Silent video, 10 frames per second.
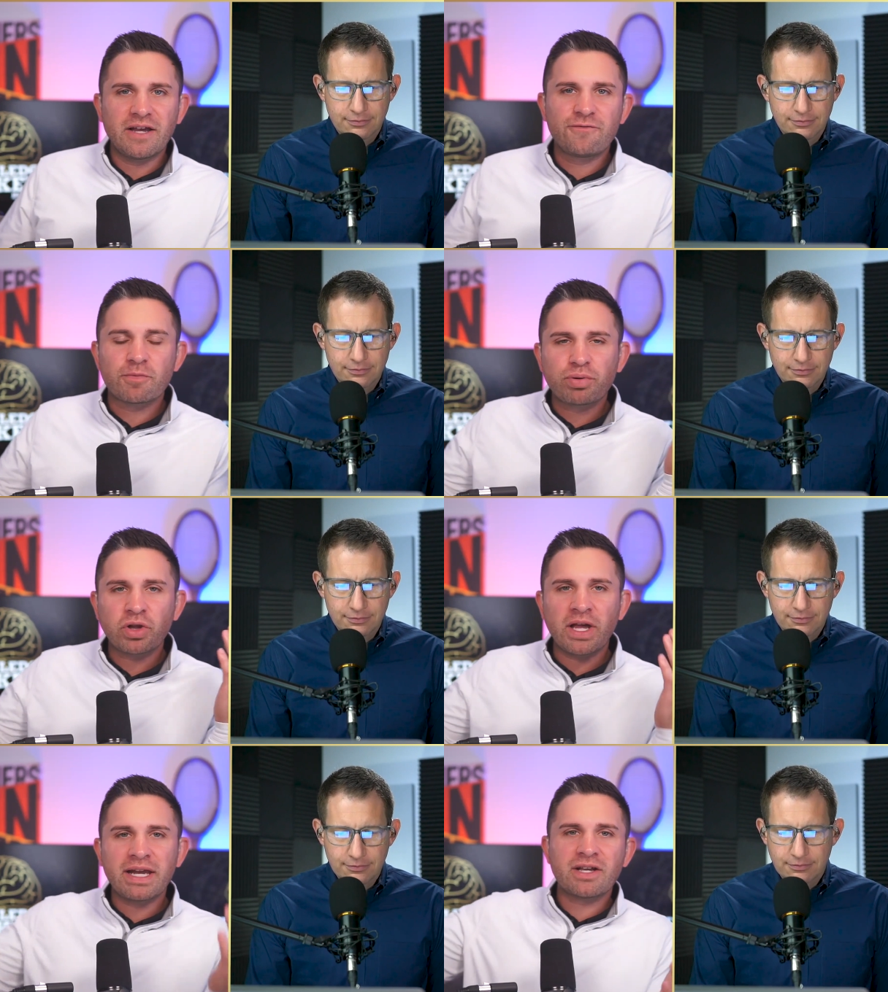Speaker 1: If you're
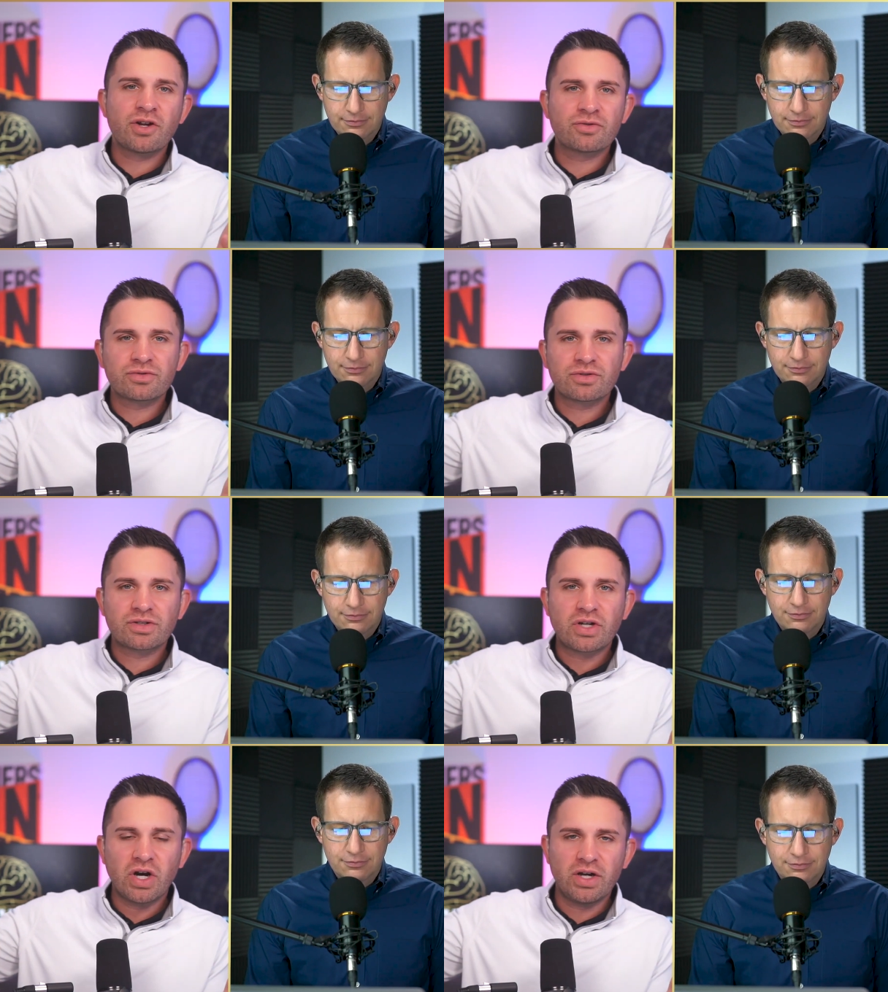planning on
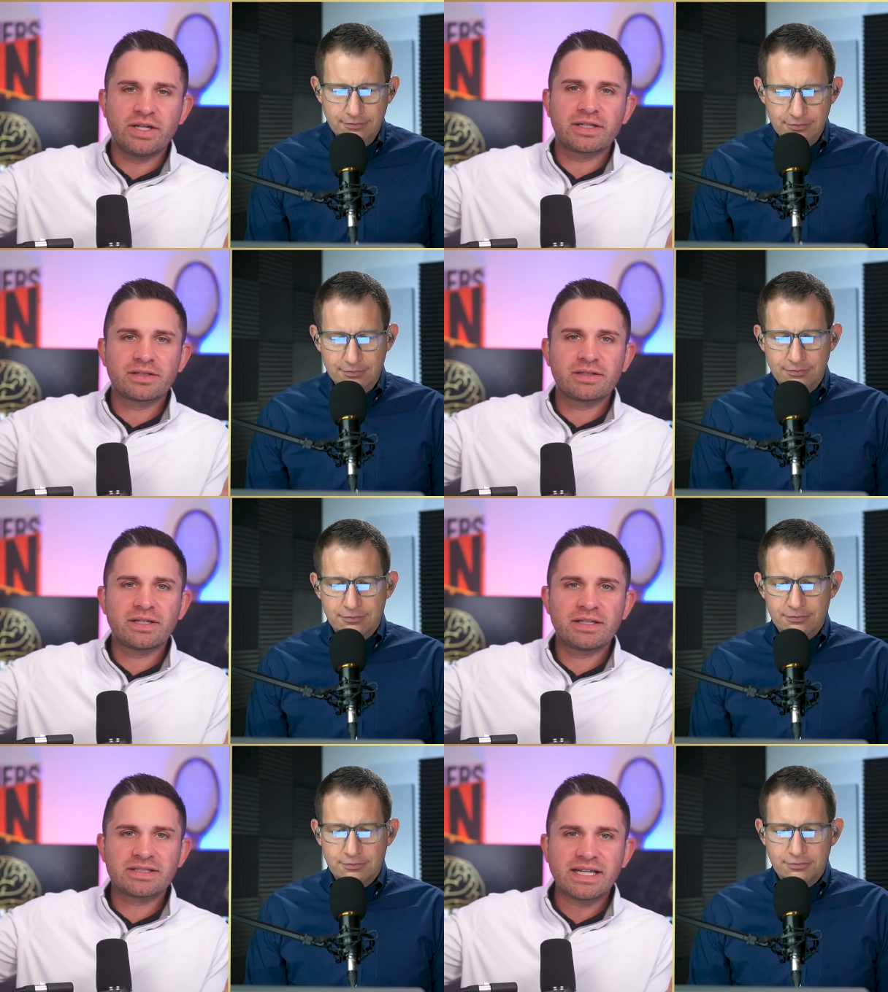cutting
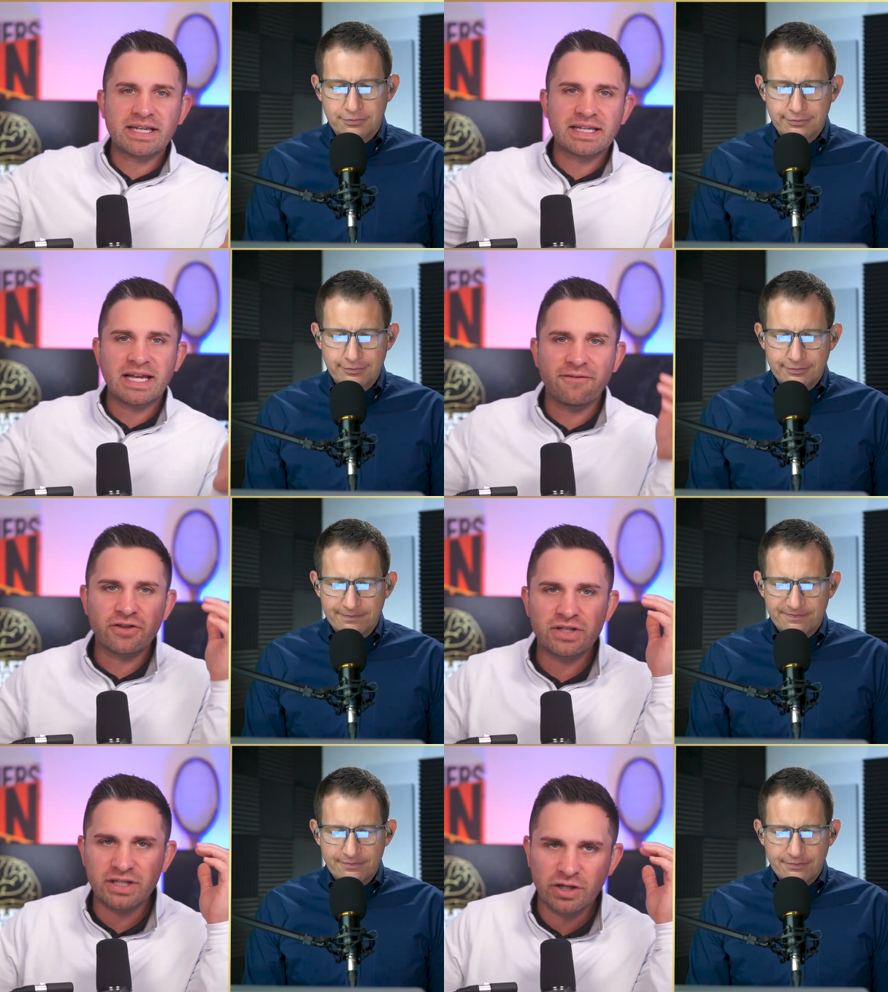in the second half
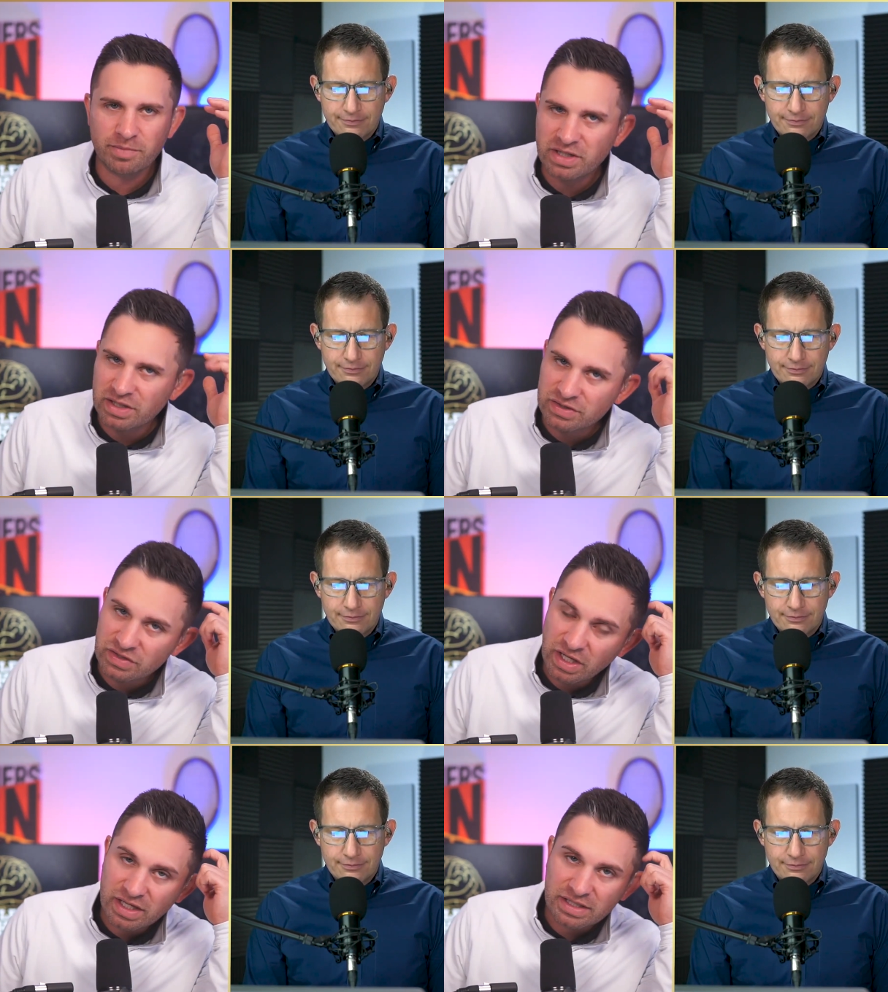of the year,
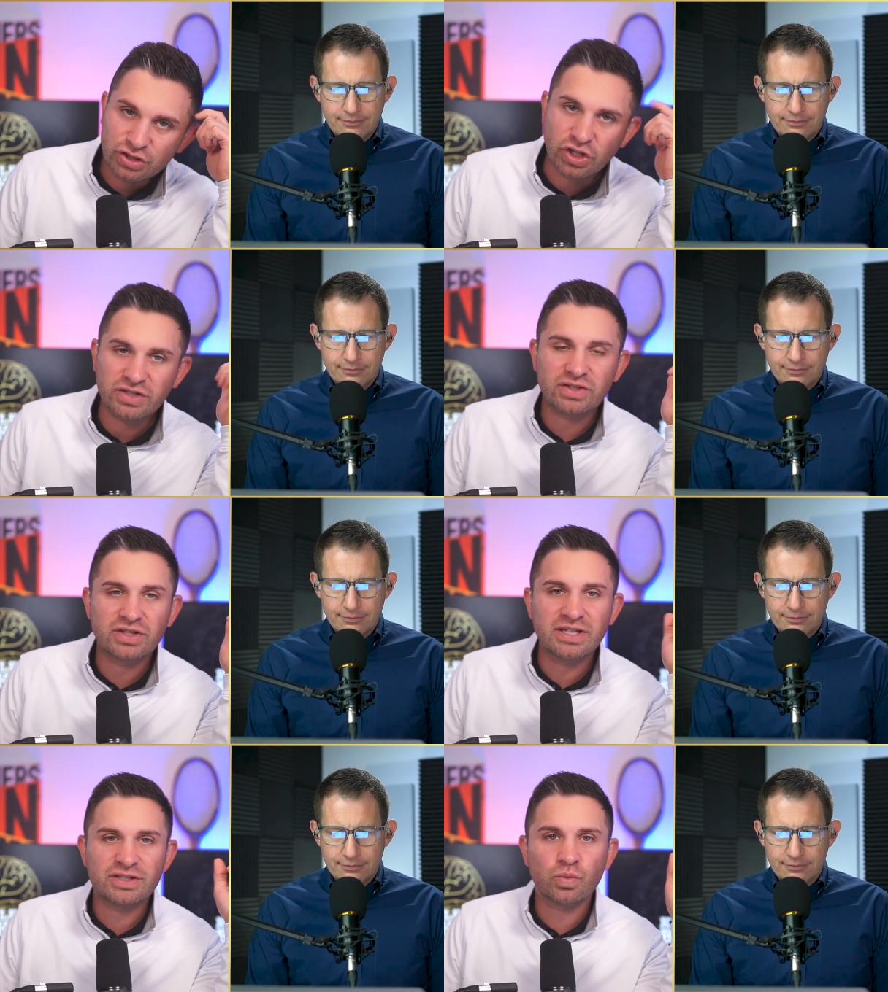because just
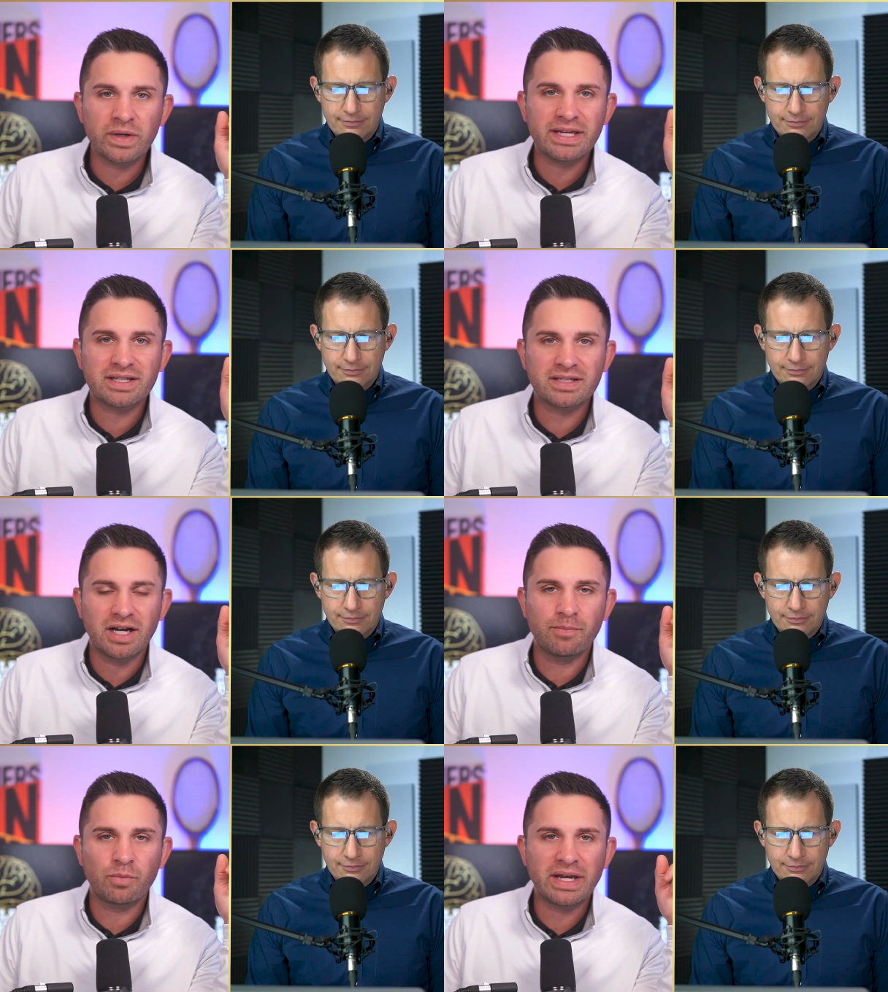this week,
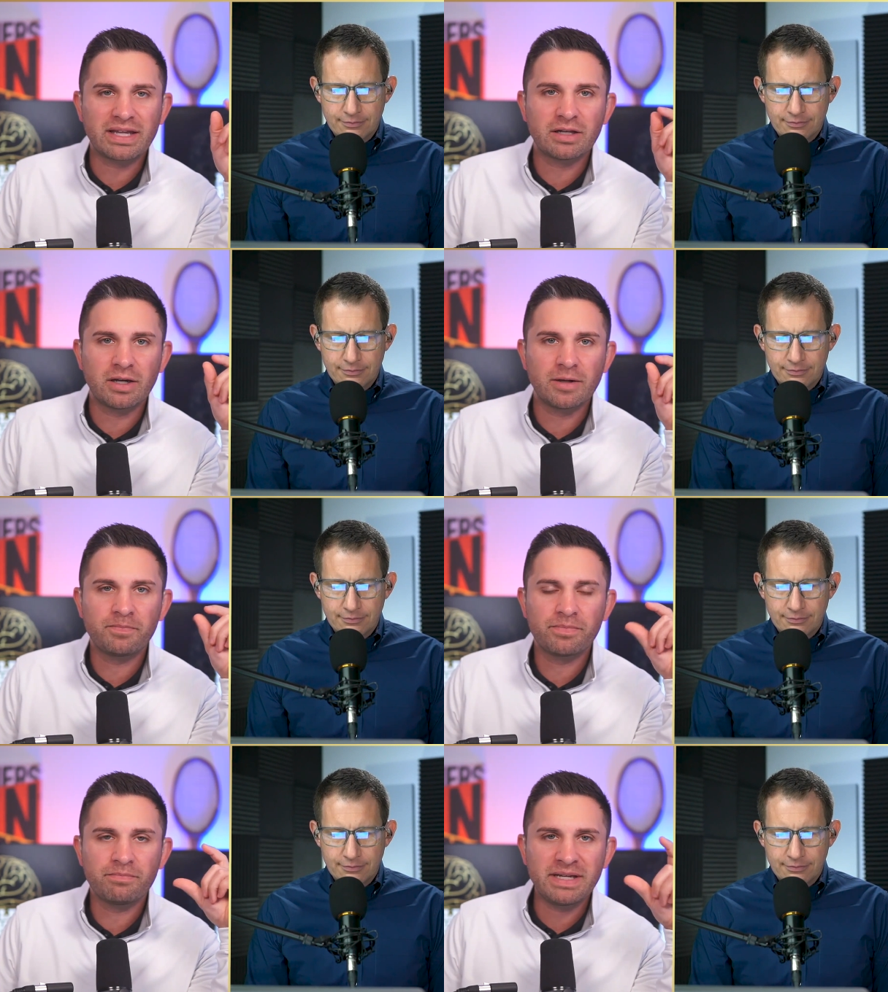Tom, we had the
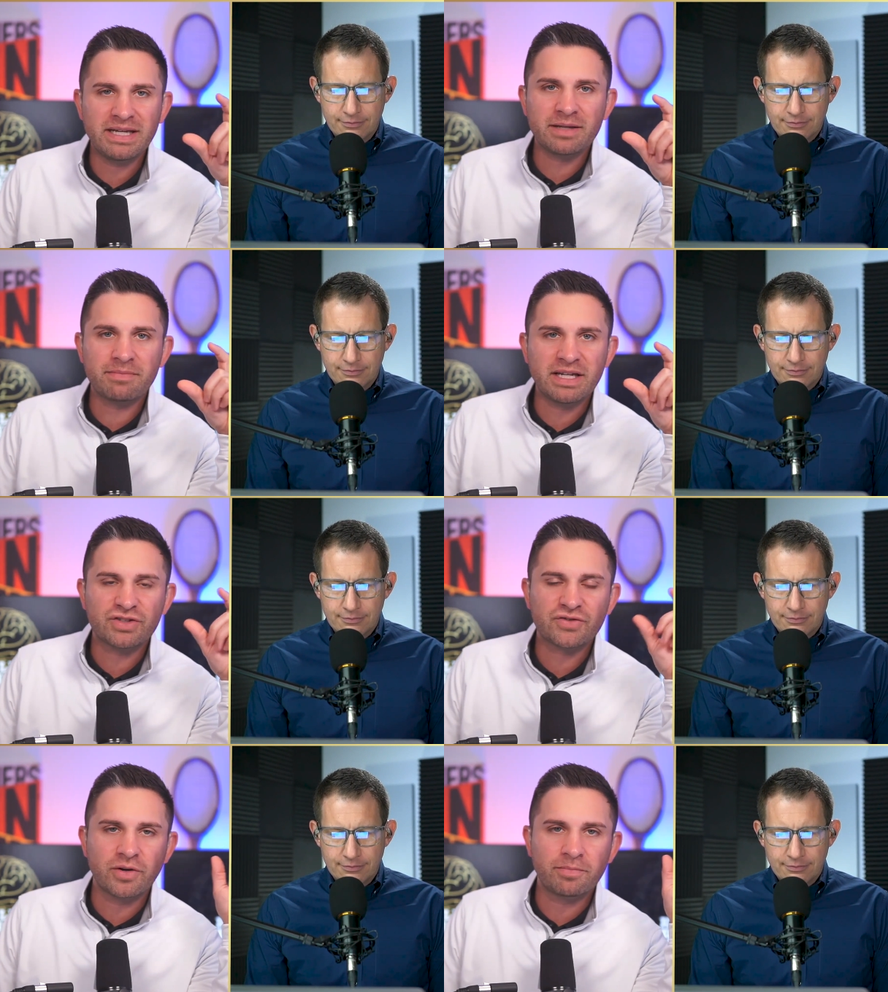meeting
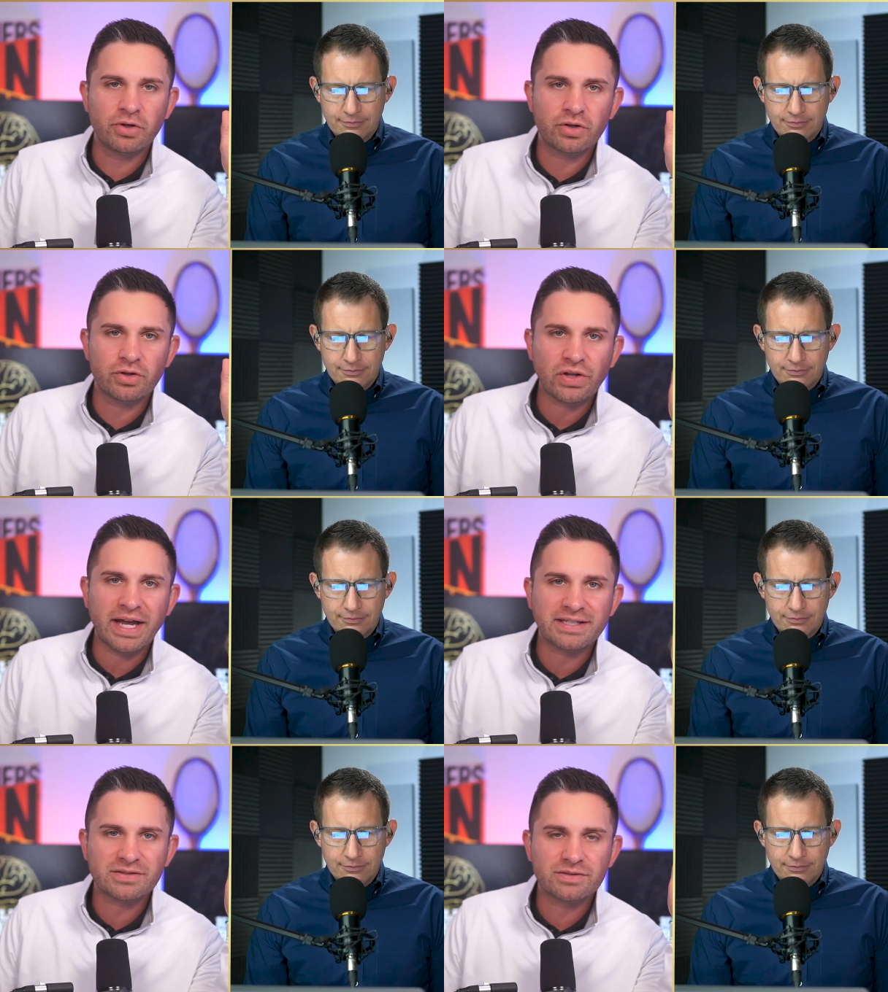minutes from their
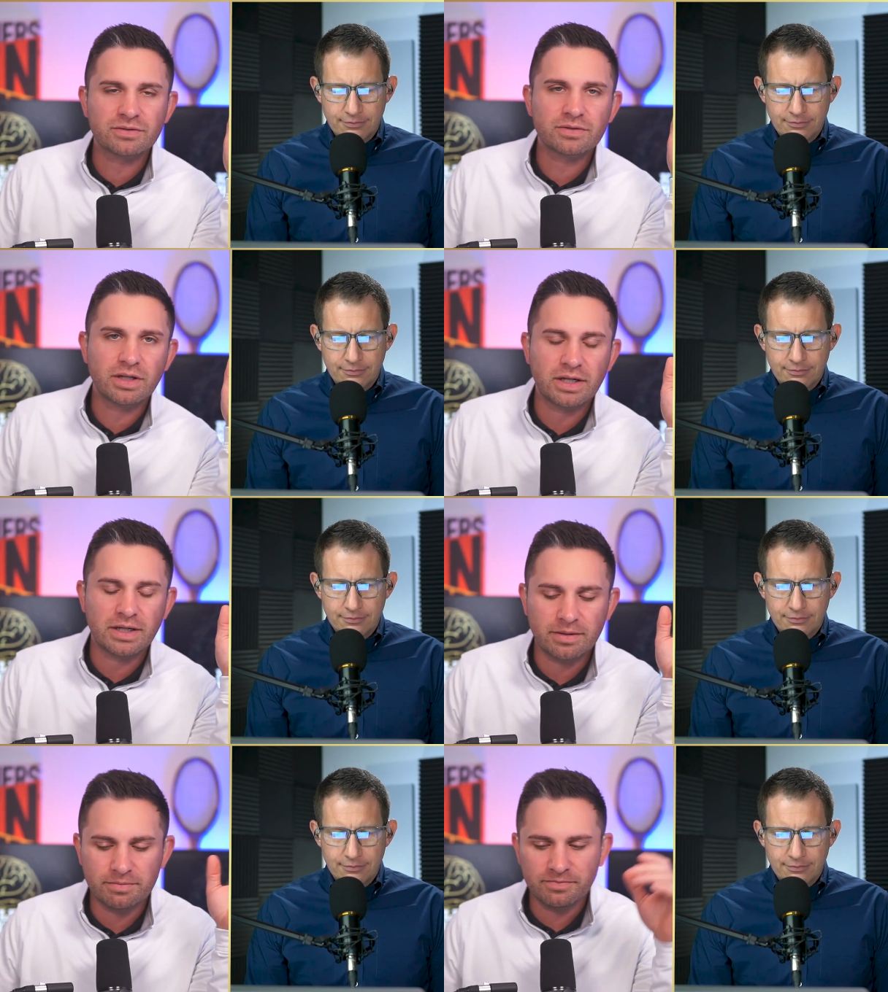last
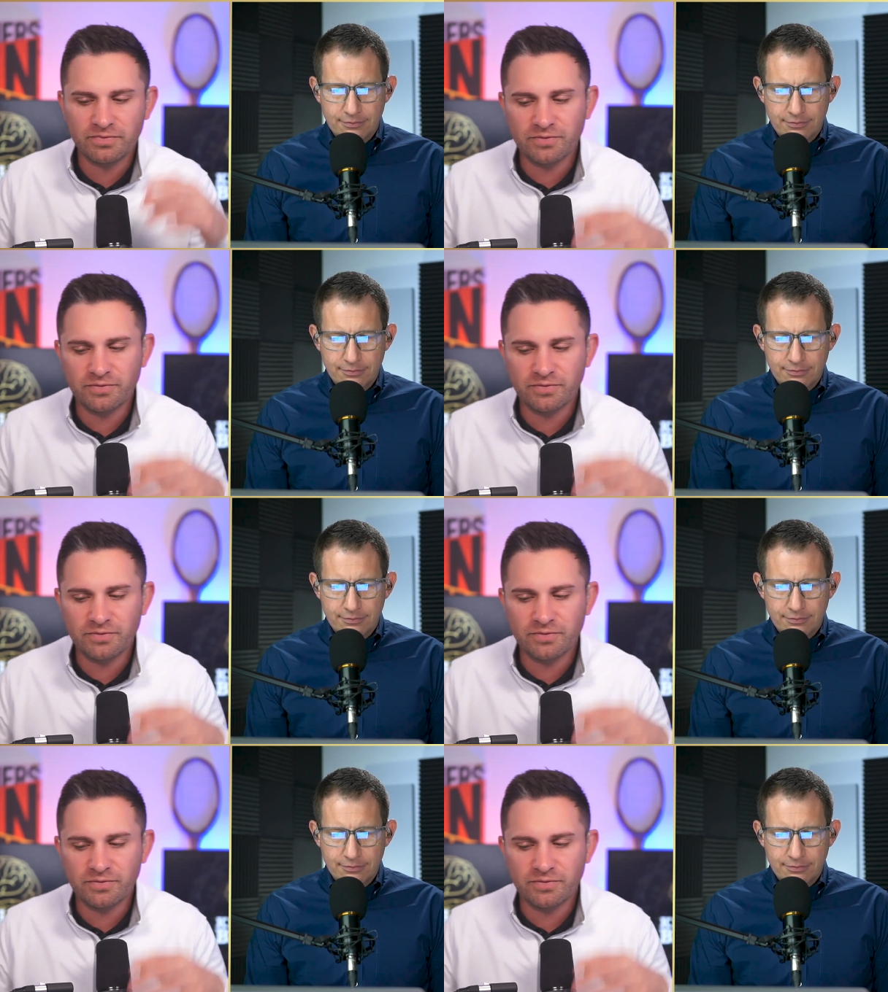uh,